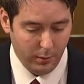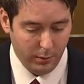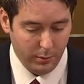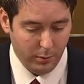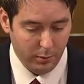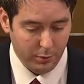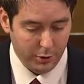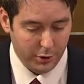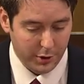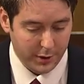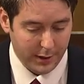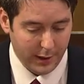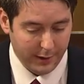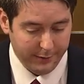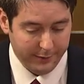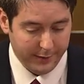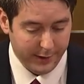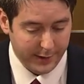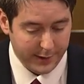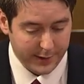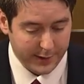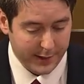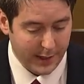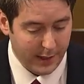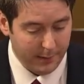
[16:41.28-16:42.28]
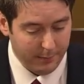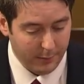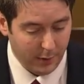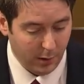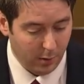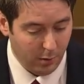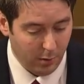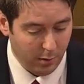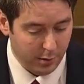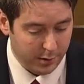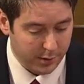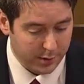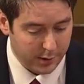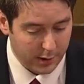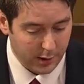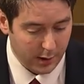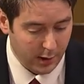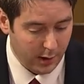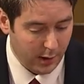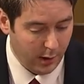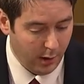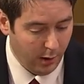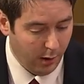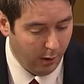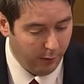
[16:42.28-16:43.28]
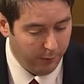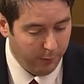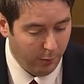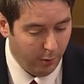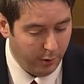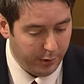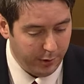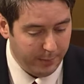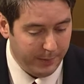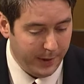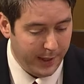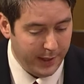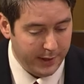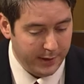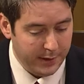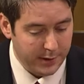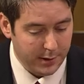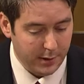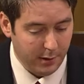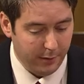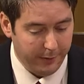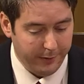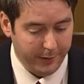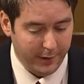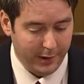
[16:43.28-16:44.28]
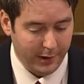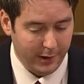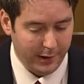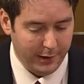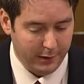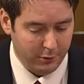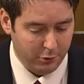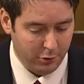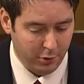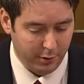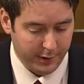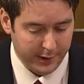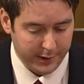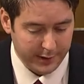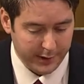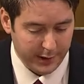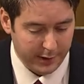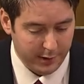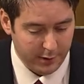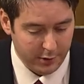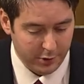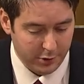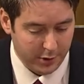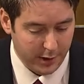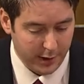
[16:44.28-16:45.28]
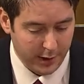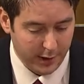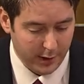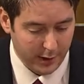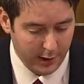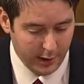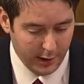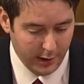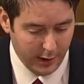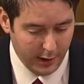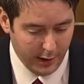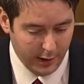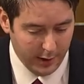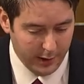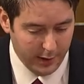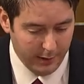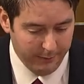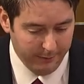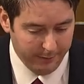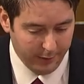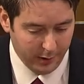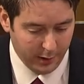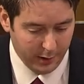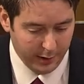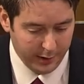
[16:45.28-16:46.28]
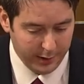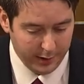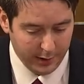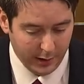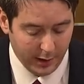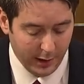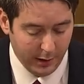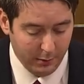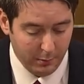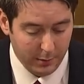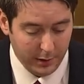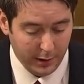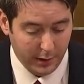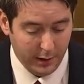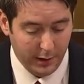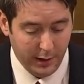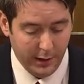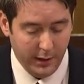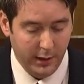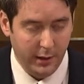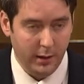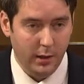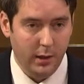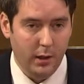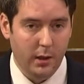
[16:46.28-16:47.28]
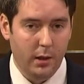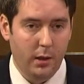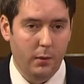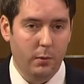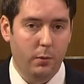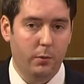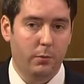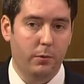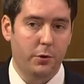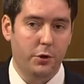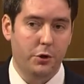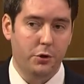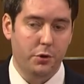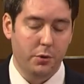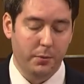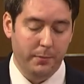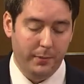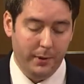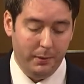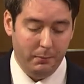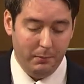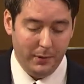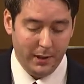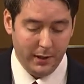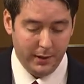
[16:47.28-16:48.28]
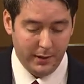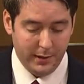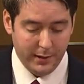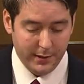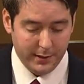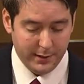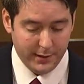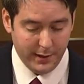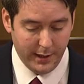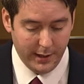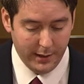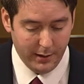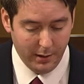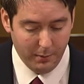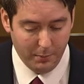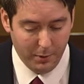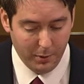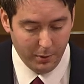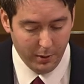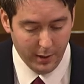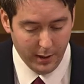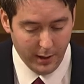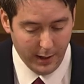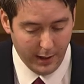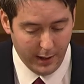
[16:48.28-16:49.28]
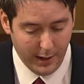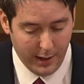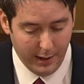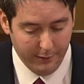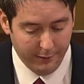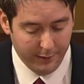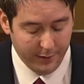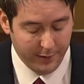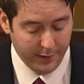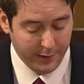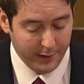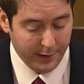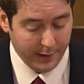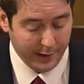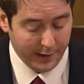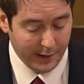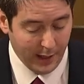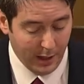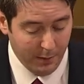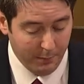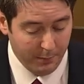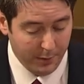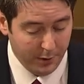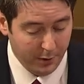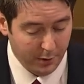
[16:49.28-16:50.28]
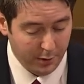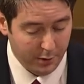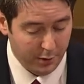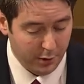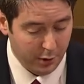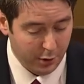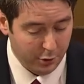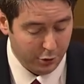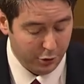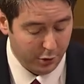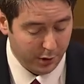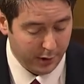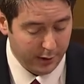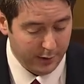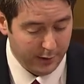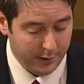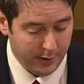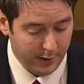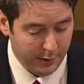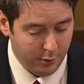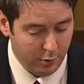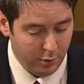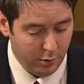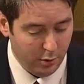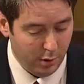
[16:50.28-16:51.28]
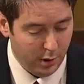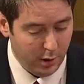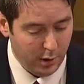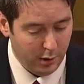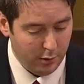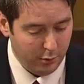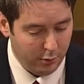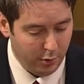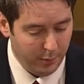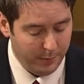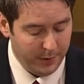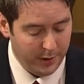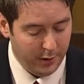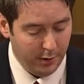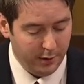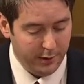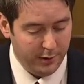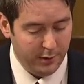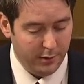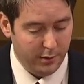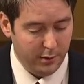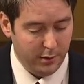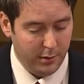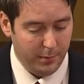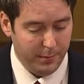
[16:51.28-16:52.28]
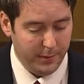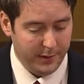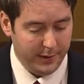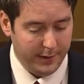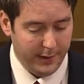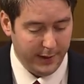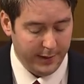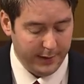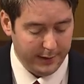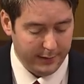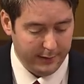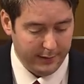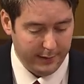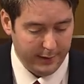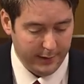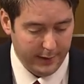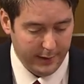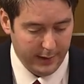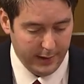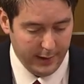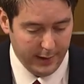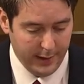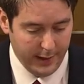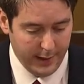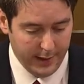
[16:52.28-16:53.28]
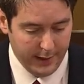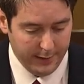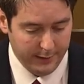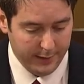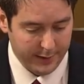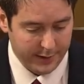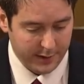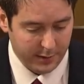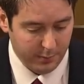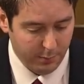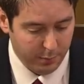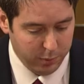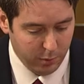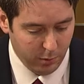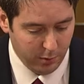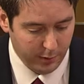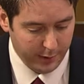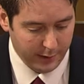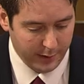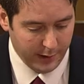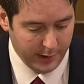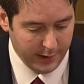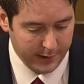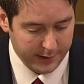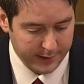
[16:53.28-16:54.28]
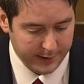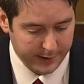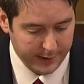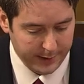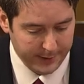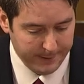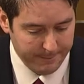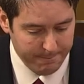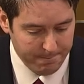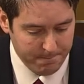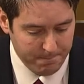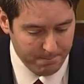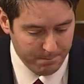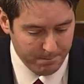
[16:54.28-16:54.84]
We don't just have to accept the loss of what remains of our electronics industry in Inverclyde, and I would agree with what Stuart McMillan has said about everything that can be done should continue to be done to protect this important asset.